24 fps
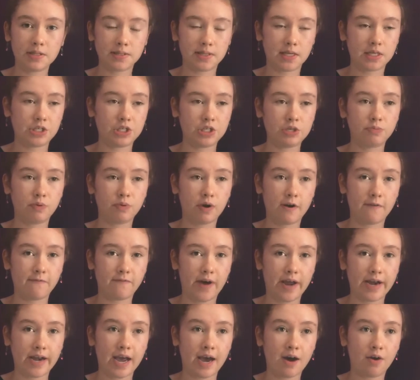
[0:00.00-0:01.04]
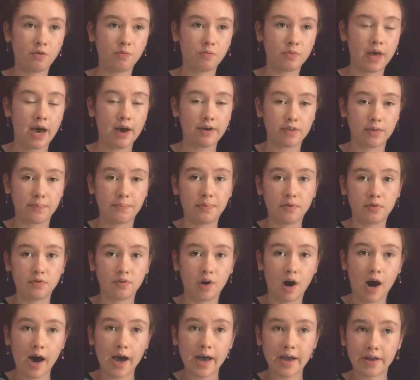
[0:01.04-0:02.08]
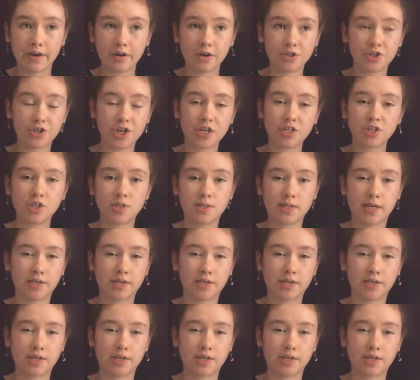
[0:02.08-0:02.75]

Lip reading: Like, do you want to find out how the plot interchanges?